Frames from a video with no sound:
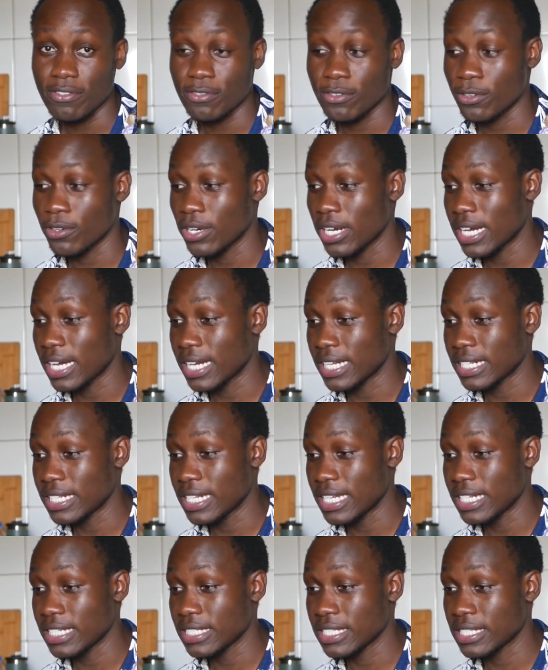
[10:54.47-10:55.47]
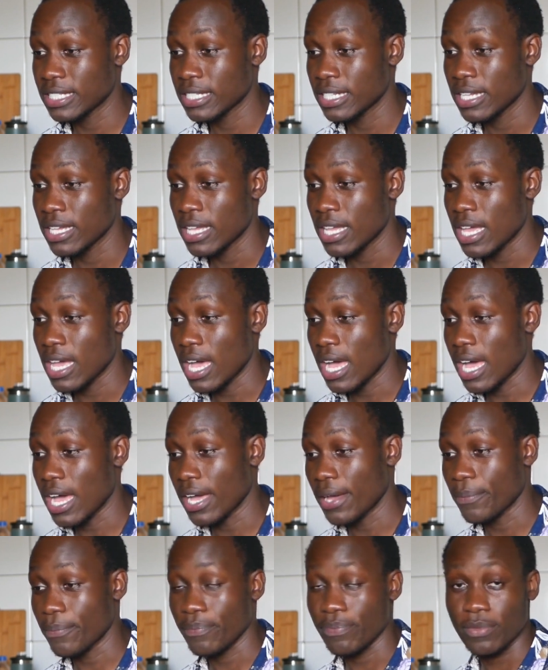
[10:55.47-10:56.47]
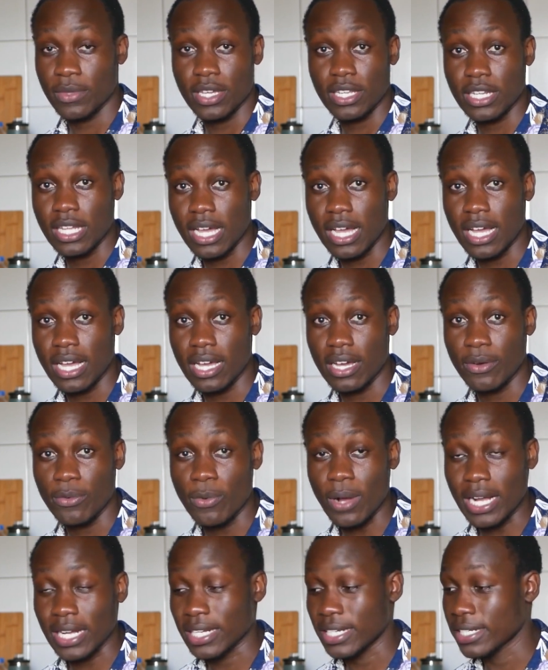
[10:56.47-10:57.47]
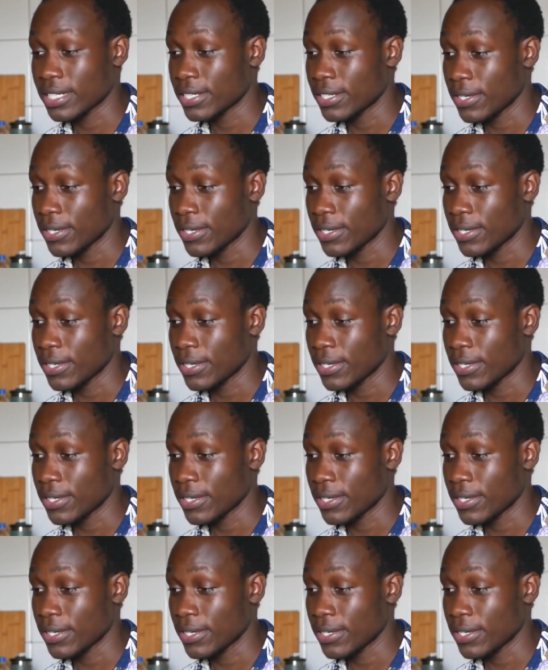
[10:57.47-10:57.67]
for her day's um, work.